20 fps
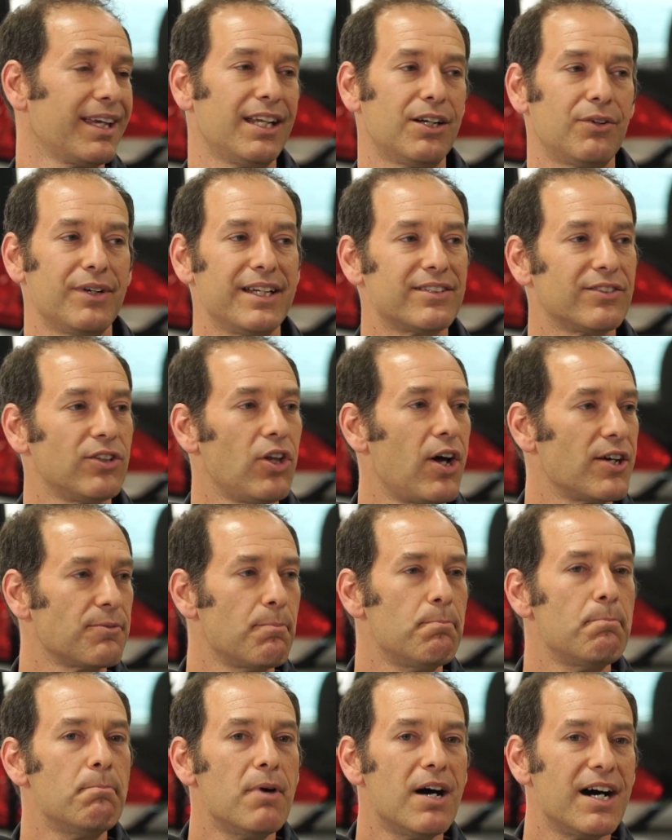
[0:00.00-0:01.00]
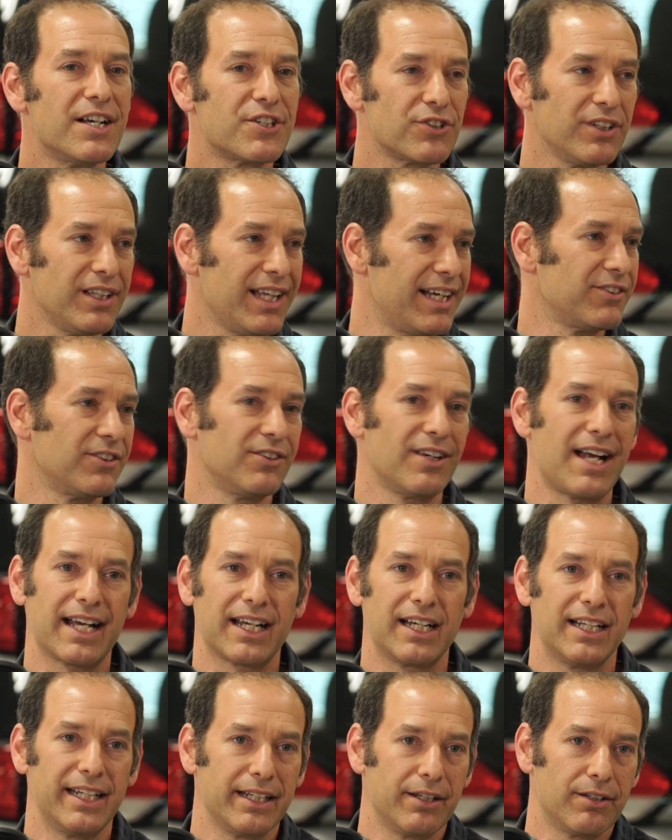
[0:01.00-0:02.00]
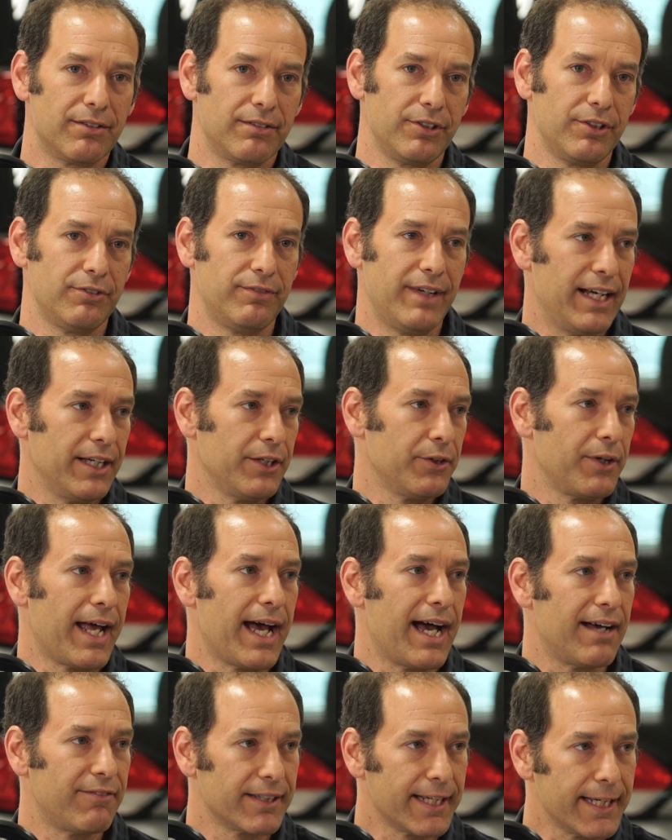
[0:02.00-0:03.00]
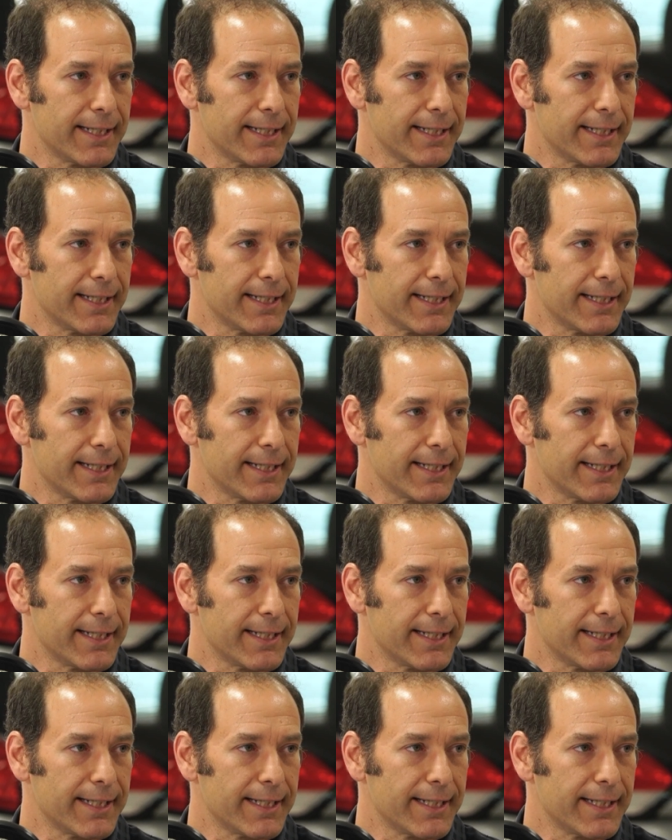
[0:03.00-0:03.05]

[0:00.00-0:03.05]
you know, it's lost much less. You're not cutting your, your value in half